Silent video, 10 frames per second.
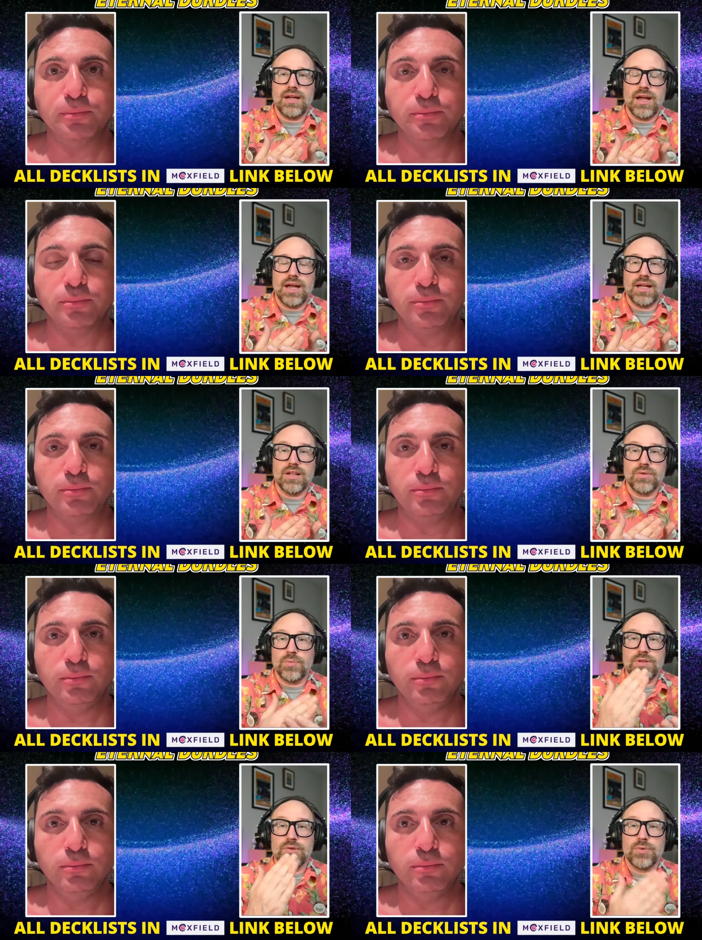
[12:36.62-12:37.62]
Speaker 1: uh,
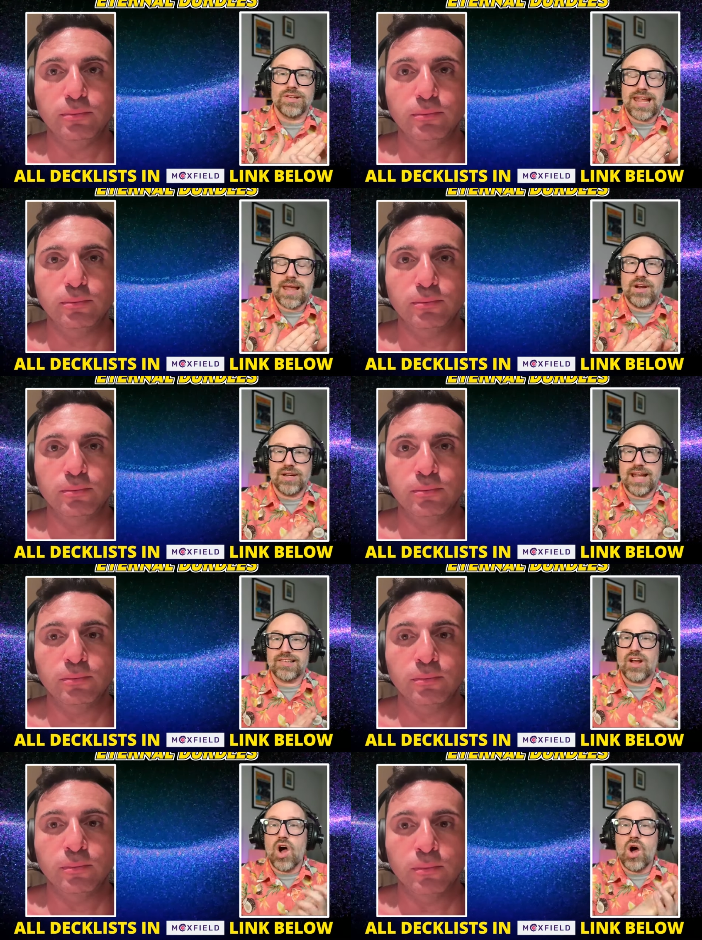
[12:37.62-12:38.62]
the Riskaminator
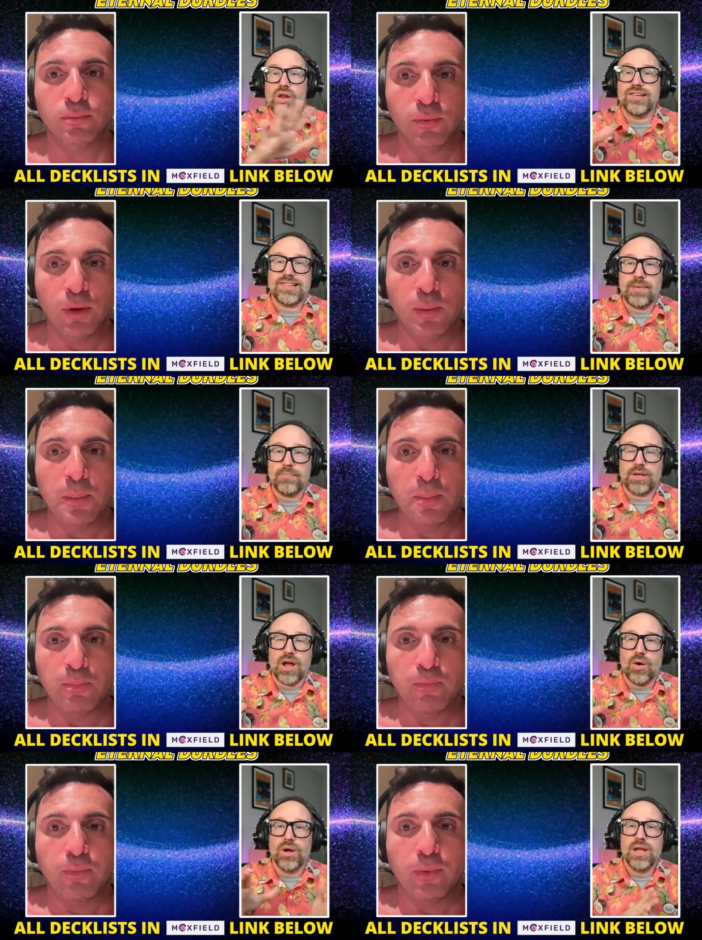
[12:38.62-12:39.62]
decks all on the same
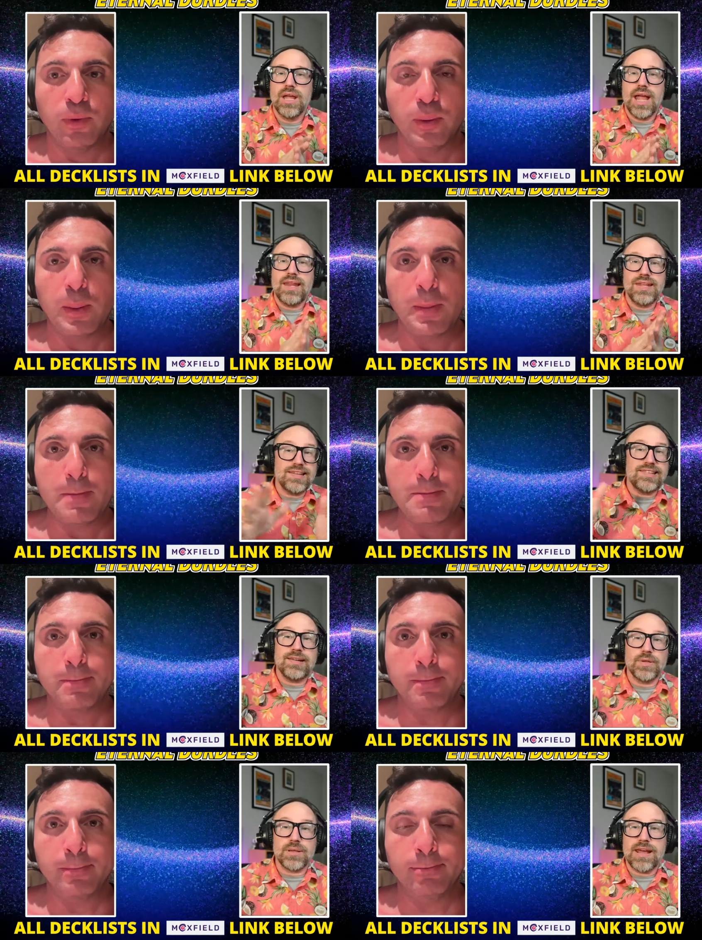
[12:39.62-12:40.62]
blow and then see
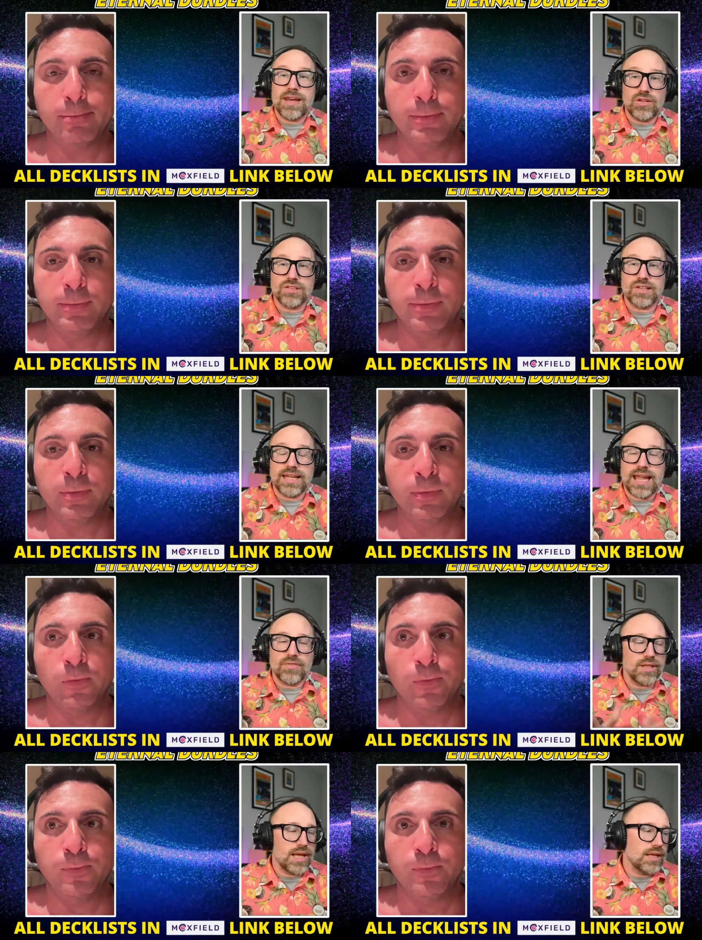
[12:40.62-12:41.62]
what the meta looks like
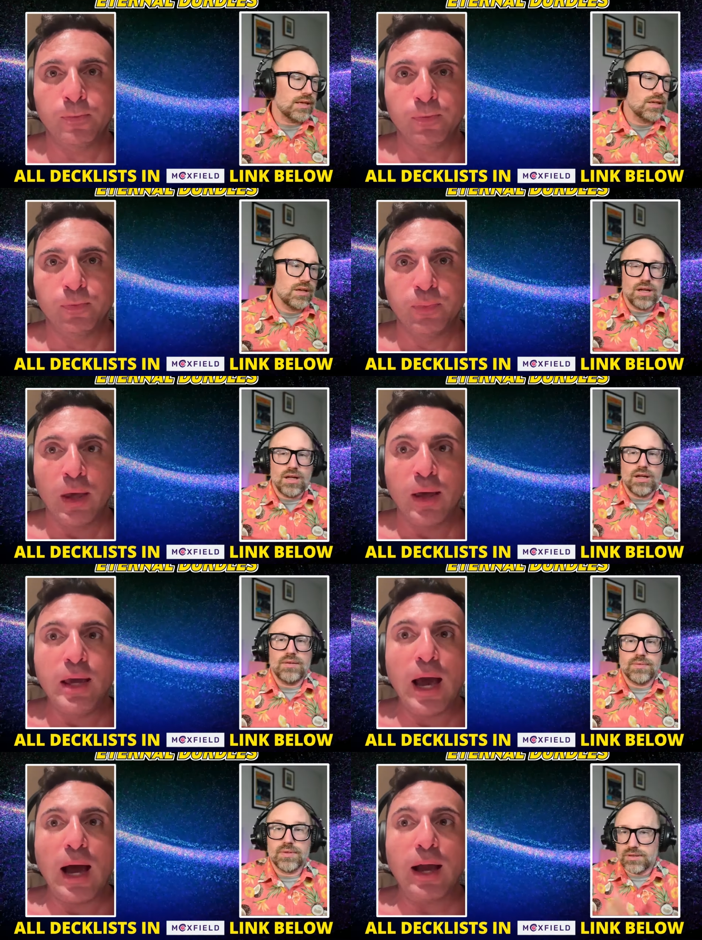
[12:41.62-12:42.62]
after that.
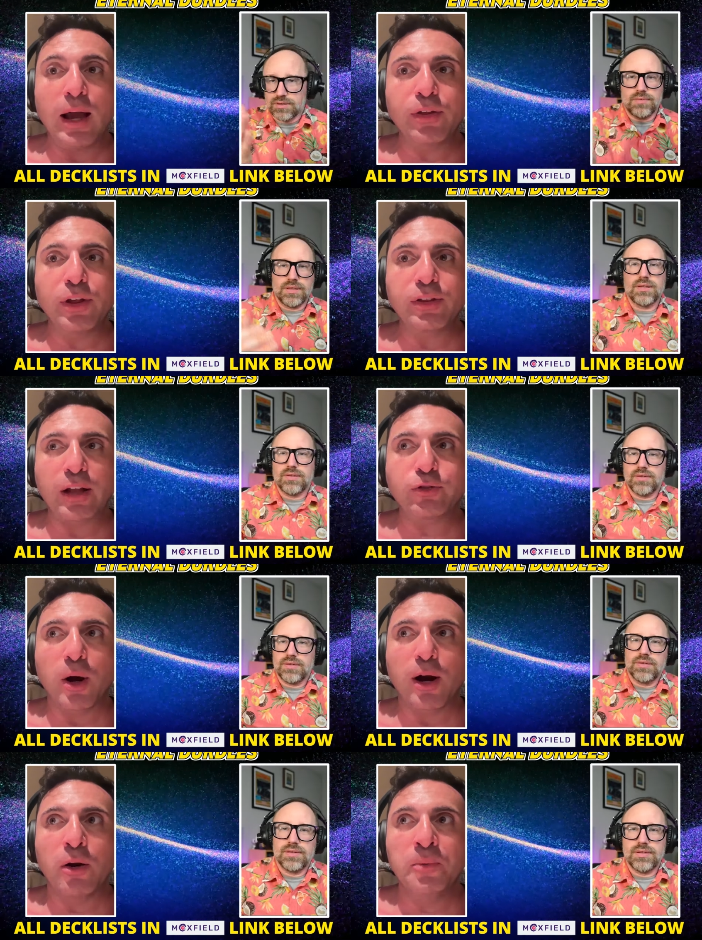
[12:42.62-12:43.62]
Speaker 2: Yeah, I, I think that that's
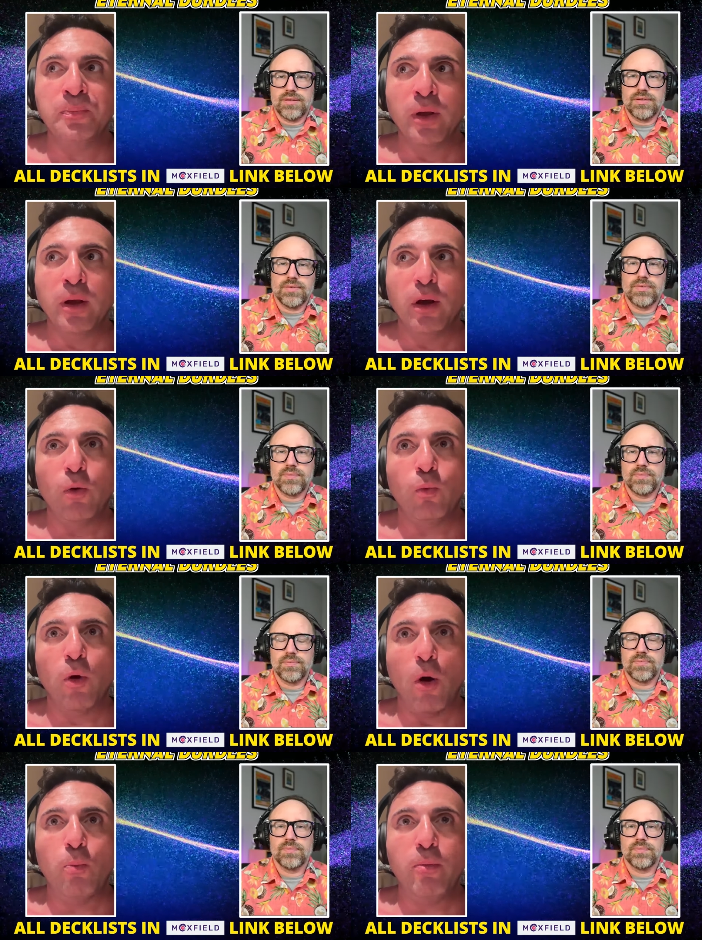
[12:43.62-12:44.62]
where
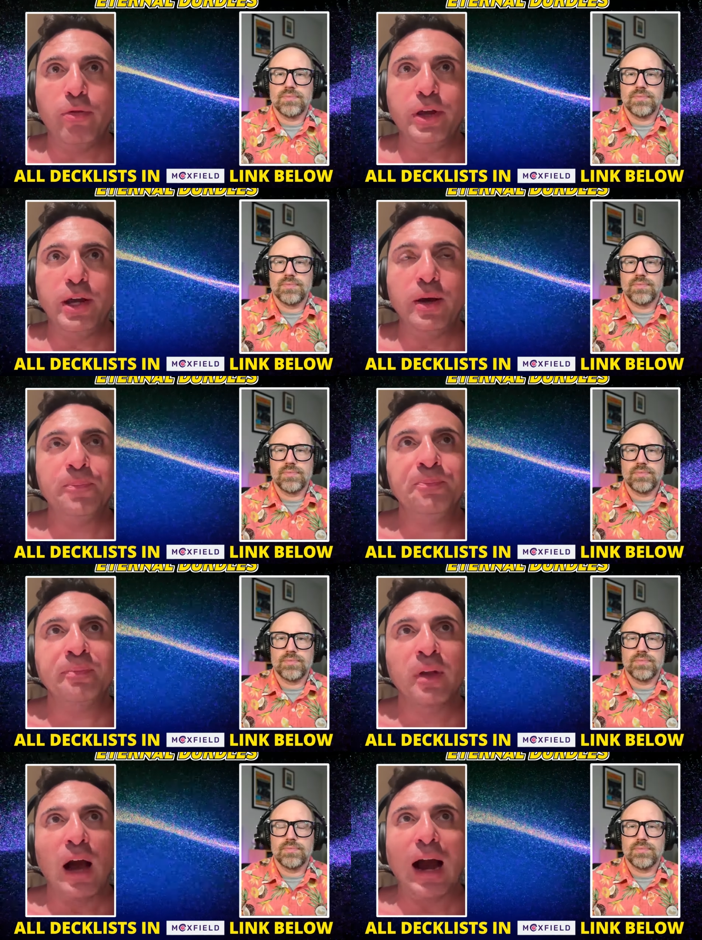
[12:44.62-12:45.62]
the
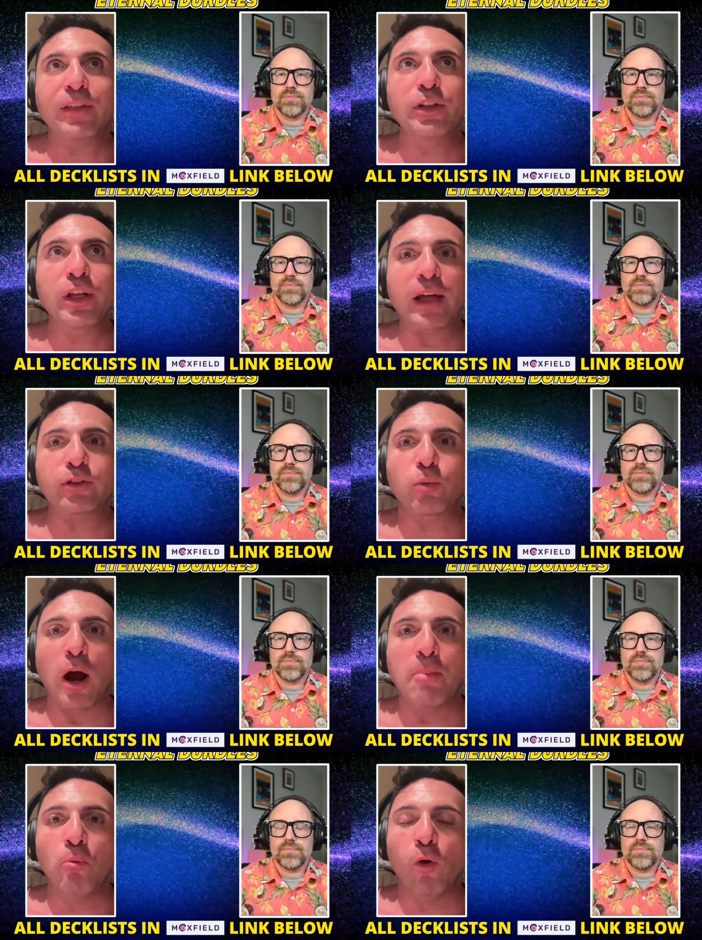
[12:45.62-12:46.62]
I think that that's
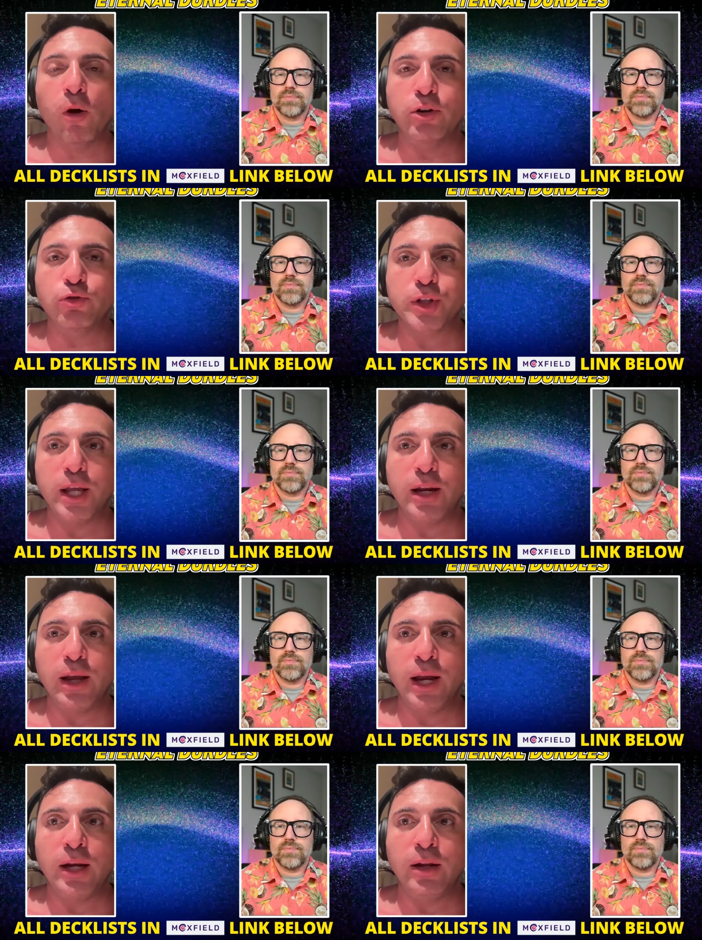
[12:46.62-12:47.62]
where I'm more interested
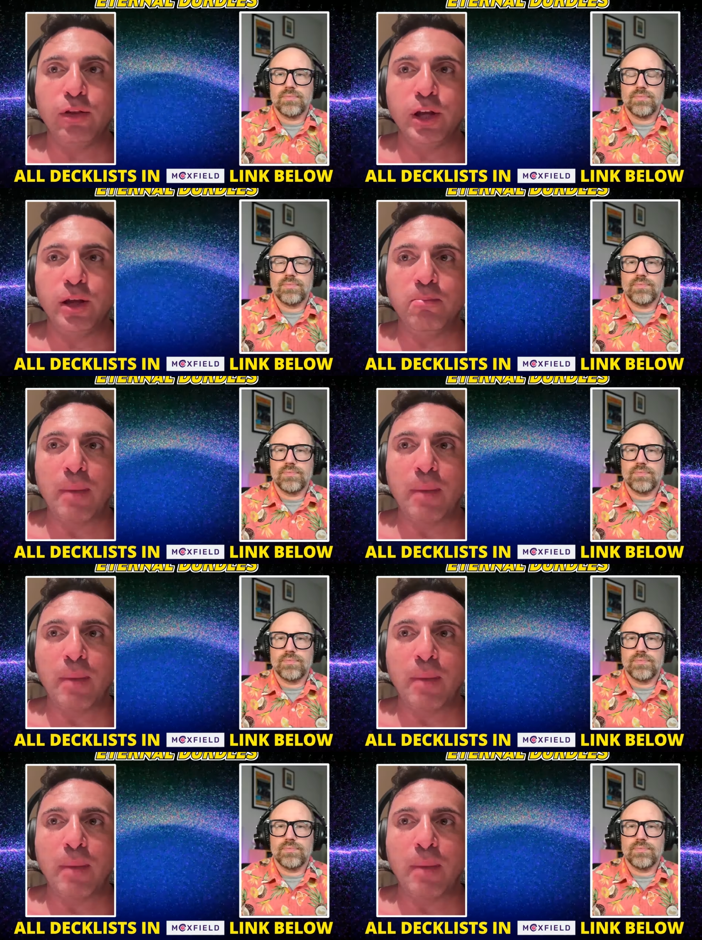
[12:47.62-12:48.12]
in the